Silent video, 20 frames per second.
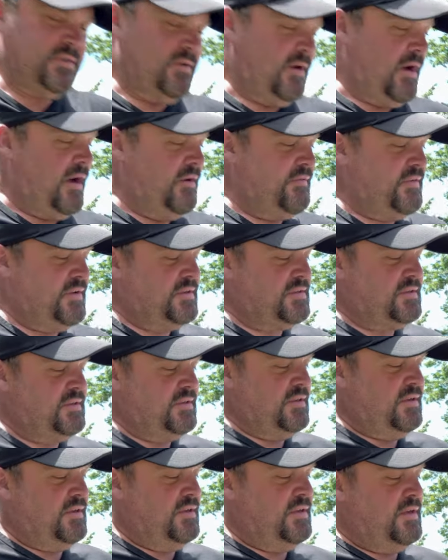so
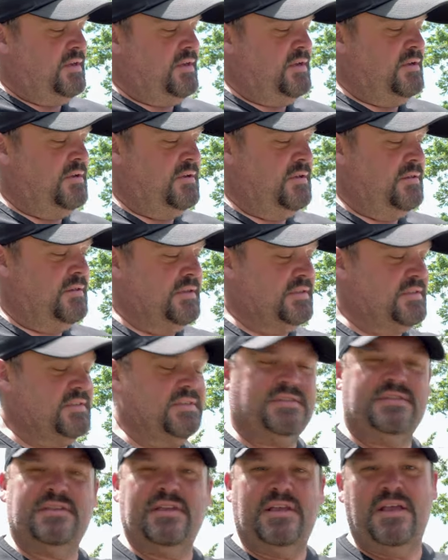obviously this
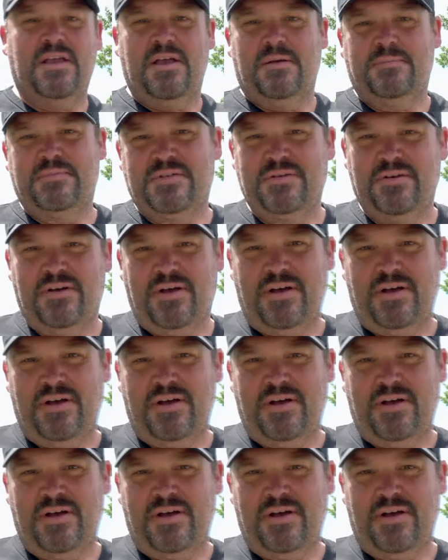is sticking up too